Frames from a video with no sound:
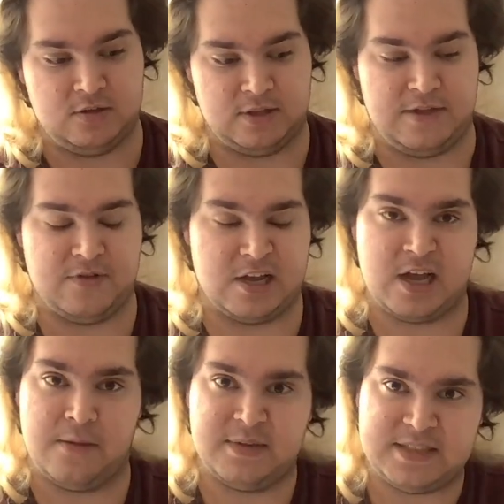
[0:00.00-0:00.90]
leaving a
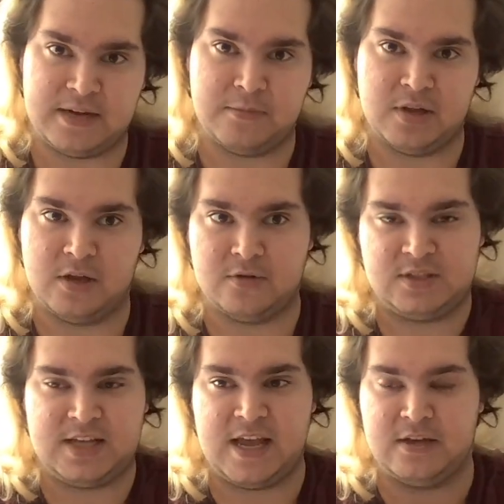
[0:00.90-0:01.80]
comment down below and
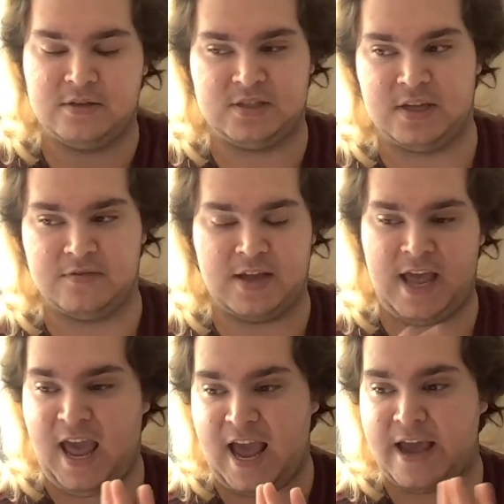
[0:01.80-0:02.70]
saying stuff like,
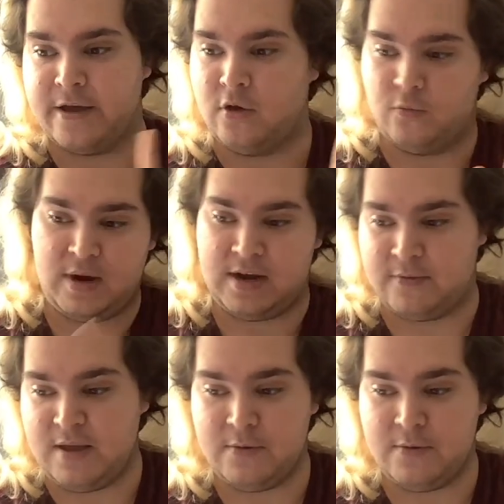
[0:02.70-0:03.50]
hey, we